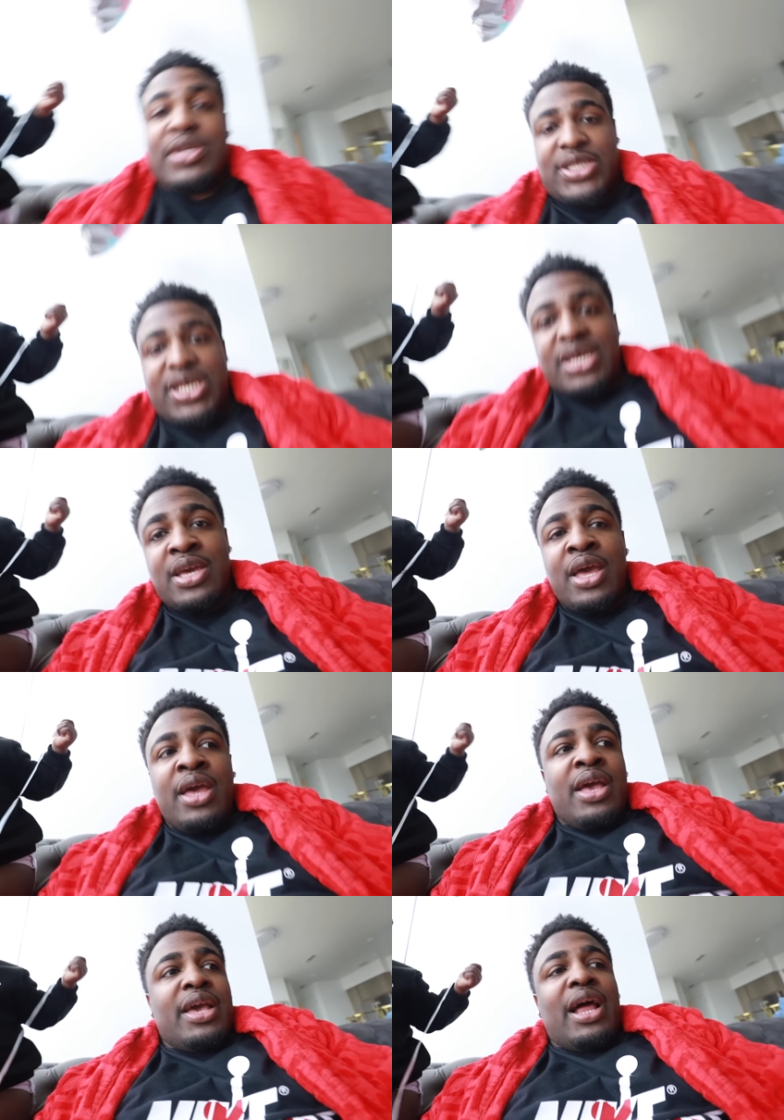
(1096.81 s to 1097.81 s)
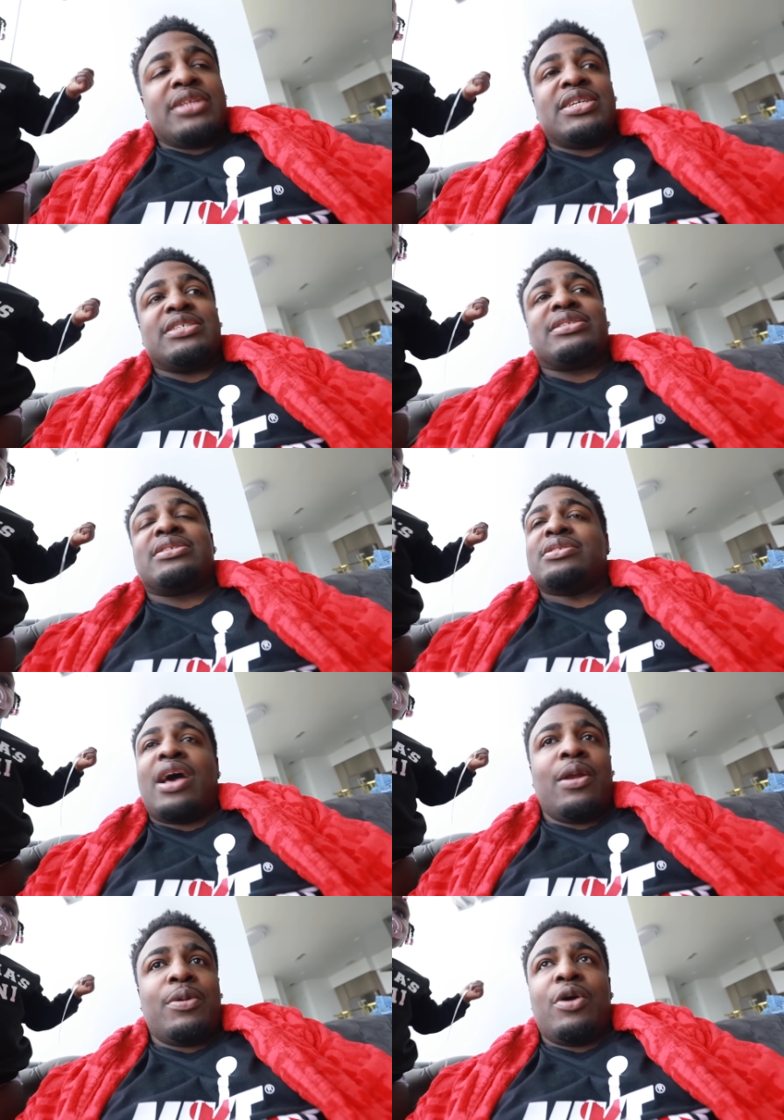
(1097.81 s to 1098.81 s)
can see. And I just,
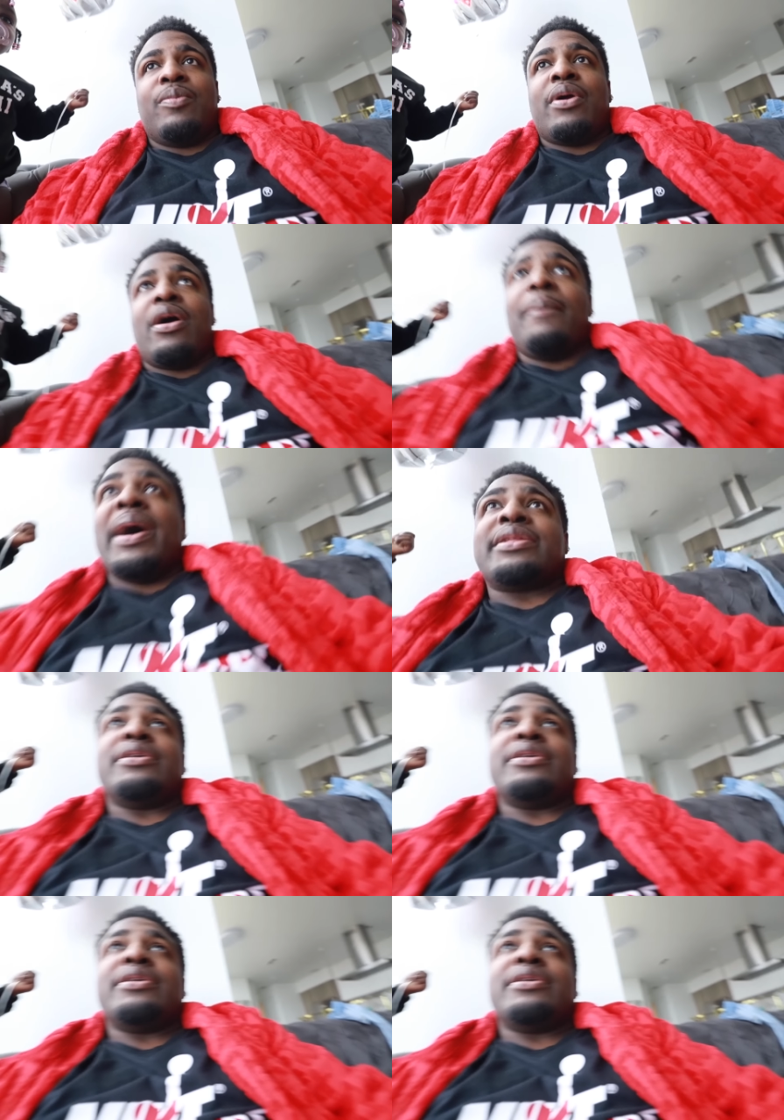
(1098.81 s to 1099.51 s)
I don't know, bro. I'm about